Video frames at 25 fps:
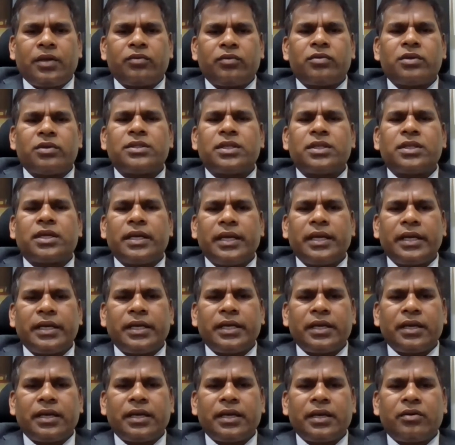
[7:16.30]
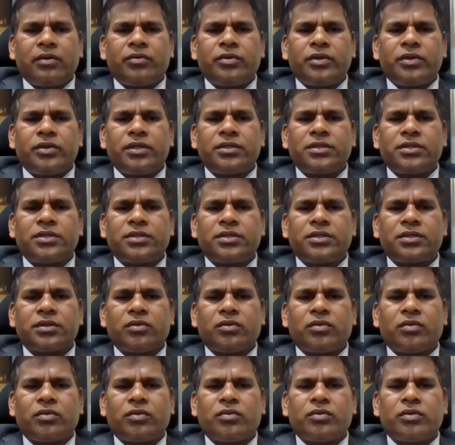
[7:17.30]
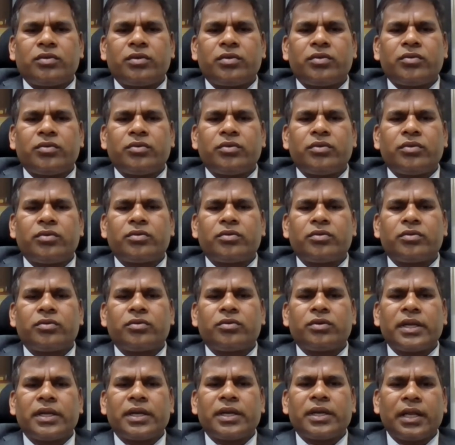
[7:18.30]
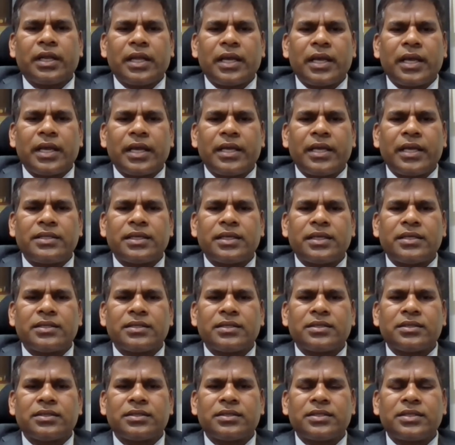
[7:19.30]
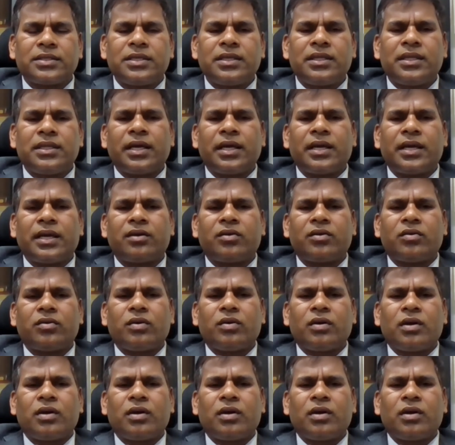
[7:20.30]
It was the data which we could analyze and see that,